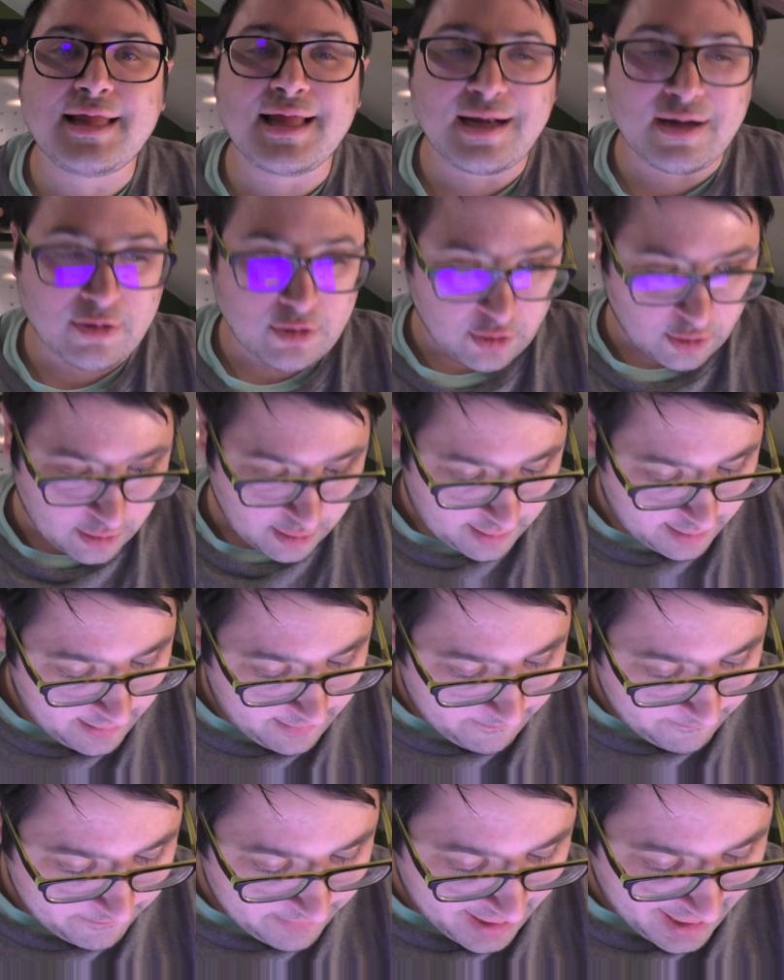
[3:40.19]
Senator
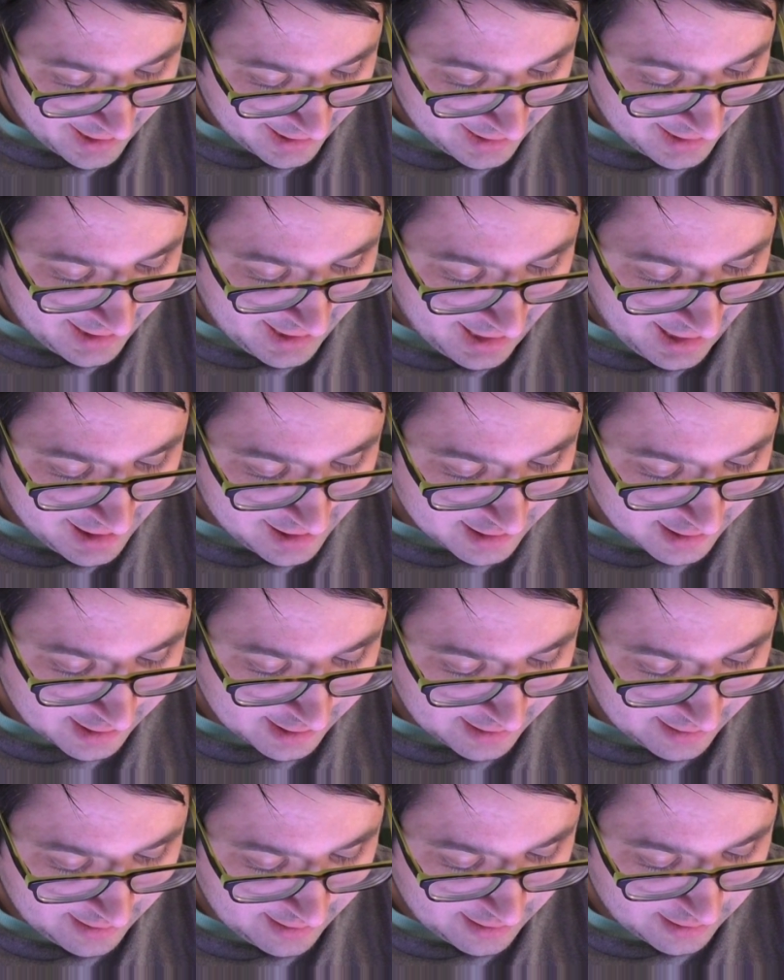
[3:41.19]
Maggie
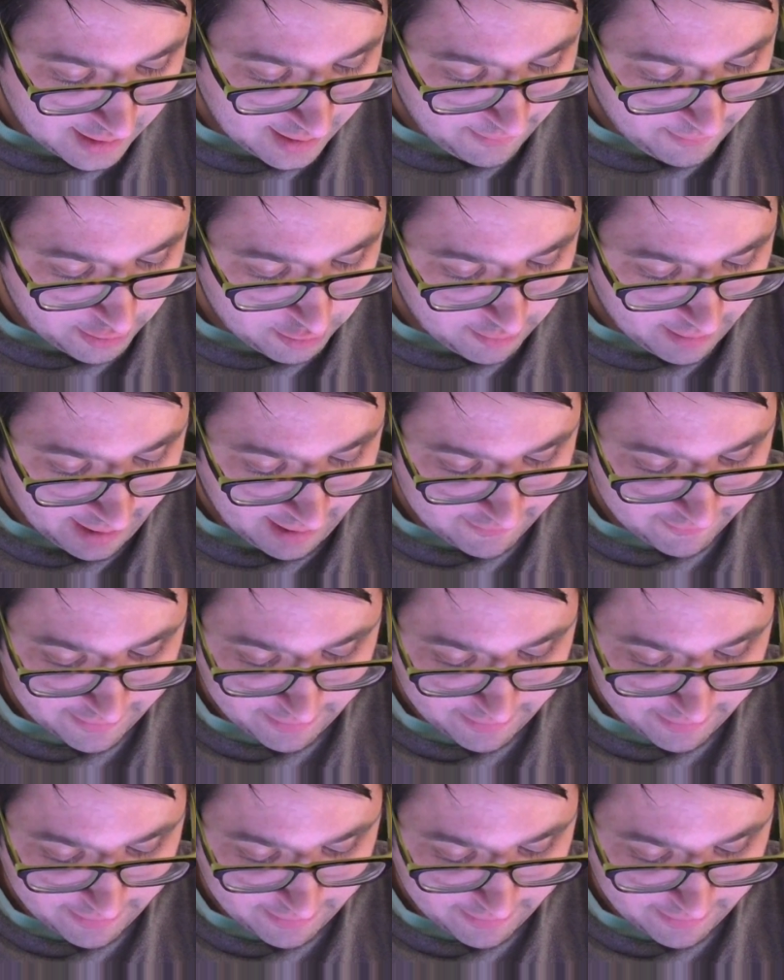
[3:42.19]
Hassan, a Democrat